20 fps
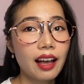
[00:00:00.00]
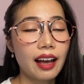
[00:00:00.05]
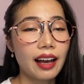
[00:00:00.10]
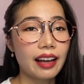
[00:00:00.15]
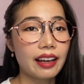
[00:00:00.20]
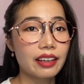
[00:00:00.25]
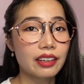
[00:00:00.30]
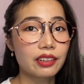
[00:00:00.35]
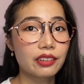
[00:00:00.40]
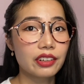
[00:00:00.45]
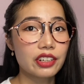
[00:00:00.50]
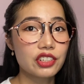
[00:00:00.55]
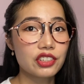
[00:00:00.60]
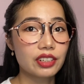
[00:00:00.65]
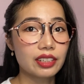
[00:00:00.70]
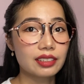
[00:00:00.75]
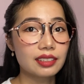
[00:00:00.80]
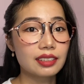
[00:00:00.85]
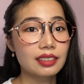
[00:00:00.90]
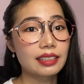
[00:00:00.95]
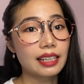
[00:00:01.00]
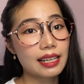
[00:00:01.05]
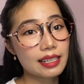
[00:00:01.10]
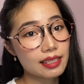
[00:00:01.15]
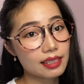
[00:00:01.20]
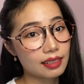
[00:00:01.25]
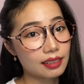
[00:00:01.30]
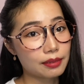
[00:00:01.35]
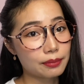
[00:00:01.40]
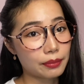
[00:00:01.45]
I graduated
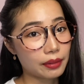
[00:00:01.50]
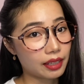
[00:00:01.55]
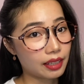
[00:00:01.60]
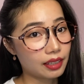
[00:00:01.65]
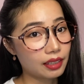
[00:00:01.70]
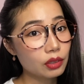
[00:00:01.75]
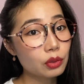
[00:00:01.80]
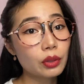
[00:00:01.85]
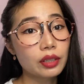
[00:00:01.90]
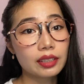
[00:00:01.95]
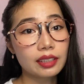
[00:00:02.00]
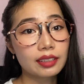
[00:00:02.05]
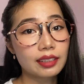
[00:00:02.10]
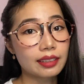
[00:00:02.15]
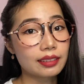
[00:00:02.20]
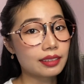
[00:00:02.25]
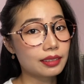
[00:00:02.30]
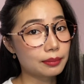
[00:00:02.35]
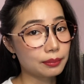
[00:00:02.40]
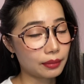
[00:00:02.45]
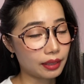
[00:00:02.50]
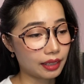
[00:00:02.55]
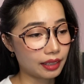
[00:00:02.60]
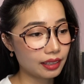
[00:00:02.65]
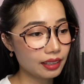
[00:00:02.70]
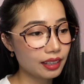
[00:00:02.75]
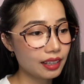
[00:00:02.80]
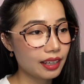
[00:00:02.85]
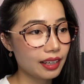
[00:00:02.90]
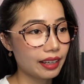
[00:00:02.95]
last year May, 2019
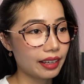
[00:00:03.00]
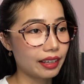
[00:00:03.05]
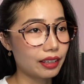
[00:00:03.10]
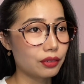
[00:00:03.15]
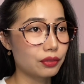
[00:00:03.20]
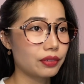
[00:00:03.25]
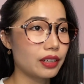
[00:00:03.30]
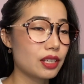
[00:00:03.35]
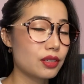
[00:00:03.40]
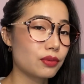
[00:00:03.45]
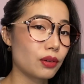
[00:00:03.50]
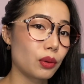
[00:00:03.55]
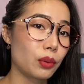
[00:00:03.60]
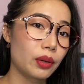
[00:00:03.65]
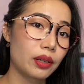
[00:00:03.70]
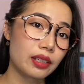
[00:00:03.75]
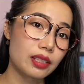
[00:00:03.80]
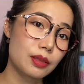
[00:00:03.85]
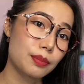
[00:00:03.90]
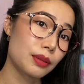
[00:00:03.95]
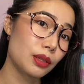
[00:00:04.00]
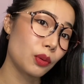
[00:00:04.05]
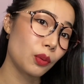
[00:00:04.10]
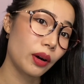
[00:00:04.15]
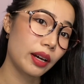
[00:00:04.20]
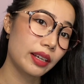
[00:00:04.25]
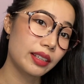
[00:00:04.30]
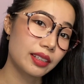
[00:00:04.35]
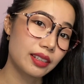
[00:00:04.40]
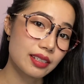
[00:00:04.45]
May, and fast forward, it's been
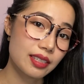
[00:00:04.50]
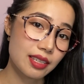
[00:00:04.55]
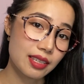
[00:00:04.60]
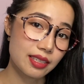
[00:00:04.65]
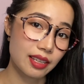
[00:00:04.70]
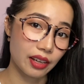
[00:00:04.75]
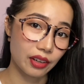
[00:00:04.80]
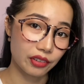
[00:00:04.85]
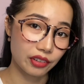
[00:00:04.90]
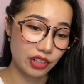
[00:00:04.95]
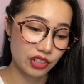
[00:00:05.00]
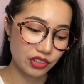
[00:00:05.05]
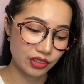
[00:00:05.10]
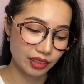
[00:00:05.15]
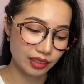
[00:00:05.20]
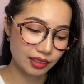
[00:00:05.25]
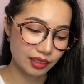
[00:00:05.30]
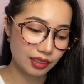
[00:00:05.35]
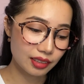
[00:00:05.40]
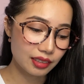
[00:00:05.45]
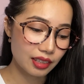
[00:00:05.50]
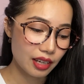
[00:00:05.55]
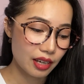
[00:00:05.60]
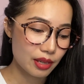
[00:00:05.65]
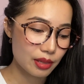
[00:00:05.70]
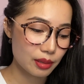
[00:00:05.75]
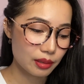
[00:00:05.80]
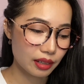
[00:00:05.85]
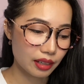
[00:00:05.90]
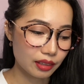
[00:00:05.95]
1 year since I graduated,
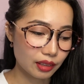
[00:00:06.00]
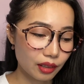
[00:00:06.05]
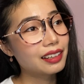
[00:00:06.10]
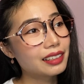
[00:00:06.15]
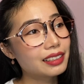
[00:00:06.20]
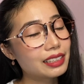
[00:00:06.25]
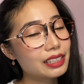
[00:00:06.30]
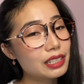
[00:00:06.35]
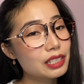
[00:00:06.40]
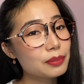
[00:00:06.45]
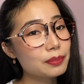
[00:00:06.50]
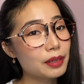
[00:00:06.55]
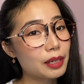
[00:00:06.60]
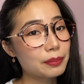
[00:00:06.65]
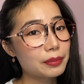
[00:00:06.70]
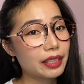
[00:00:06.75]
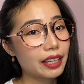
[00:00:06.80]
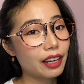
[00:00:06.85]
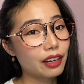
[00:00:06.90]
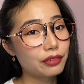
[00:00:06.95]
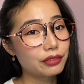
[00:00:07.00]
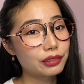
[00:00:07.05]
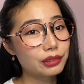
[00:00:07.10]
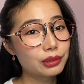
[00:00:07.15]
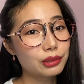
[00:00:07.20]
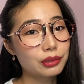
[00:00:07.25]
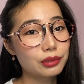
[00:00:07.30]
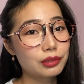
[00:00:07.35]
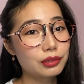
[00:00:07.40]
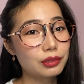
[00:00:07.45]
so I thought this might be helpful
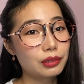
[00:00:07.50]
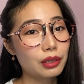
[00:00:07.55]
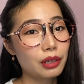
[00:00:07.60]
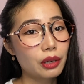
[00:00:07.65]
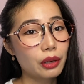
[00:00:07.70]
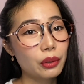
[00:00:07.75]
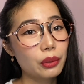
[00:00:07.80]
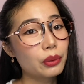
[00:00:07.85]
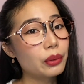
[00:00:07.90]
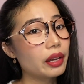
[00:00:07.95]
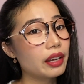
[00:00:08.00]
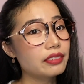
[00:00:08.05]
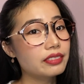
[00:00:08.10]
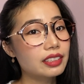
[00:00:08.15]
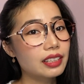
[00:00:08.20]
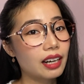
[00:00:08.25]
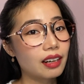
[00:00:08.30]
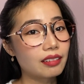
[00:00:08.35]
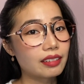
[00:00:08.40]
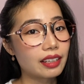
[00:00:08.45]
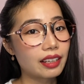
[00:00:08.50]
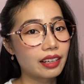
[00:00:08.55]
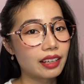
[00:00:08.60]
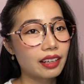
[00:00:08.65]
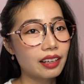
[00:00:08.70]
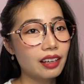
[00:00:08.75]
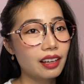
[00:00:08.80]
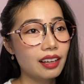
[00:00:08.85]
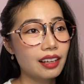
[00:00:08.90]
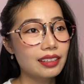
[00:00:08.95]
to whoever out
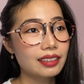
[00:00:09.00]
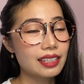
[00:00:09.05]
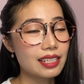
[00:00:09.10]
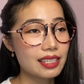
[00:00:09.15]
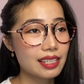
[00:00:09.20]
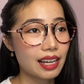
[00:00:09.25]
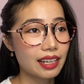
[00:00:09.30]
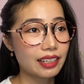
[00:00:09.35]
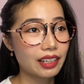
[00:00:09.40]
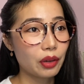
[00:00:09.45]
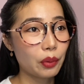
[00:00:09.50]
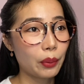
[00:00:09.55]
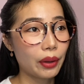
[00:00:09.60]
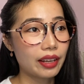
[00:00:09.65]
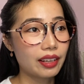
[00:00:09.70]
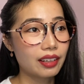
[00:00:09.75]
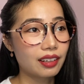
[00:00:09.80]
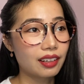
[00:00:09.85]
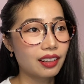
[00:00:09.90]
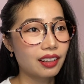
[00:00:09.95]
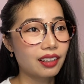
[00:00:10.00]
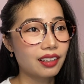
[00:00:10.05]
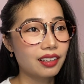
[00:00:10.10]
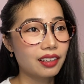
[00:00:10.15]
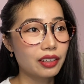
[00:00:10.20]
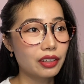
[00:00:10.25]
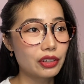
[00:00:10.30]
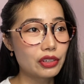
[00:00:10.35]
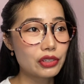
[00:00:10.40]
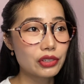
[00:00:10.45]
there deciding whether
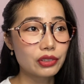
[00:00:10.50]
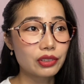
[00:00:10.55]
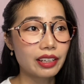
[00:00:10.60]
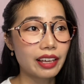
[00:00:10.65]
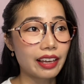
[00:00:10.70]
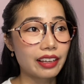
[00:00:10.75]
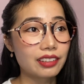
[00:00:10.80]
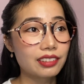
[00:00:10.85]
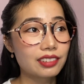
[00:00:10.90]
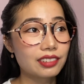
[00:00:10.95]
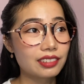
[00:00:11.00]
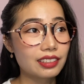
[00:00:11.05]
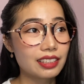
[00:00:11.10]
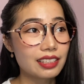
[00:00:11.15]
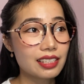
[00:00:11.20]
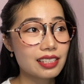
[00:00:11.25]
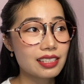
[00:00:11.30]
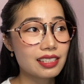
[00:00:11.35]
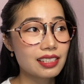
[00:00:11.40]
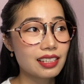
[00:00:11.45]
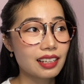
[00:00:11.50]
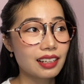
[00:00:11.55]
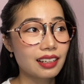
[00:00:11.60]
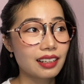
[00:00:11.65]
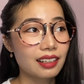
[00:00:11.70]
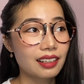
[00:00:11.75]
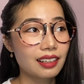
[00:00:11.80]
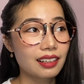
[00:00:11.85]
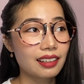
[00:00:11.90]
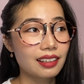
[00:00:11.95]
you should get into this
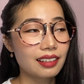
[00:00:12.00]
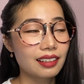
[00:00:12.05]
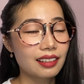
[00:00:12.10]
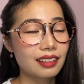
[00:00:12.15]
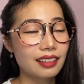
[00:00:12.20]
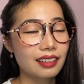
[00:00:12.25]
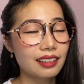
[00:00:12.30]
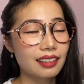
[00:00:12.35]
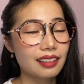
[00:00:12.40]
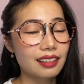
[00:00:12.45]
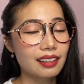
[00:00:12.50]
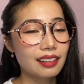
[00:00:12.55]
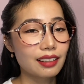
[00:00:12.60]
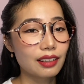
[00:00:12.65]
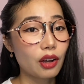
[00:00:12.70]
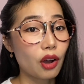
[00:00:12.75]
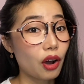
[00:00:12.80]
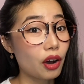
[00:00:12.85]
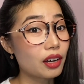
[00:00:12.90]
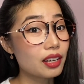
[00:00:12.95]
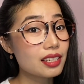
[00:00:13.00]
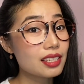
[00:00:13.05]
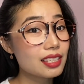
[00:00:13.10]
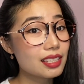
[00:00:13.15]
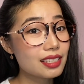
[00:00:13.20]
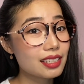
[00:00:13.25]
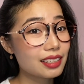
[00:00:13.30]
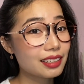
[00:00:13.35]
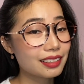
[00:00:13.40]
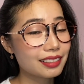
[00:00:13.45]
course.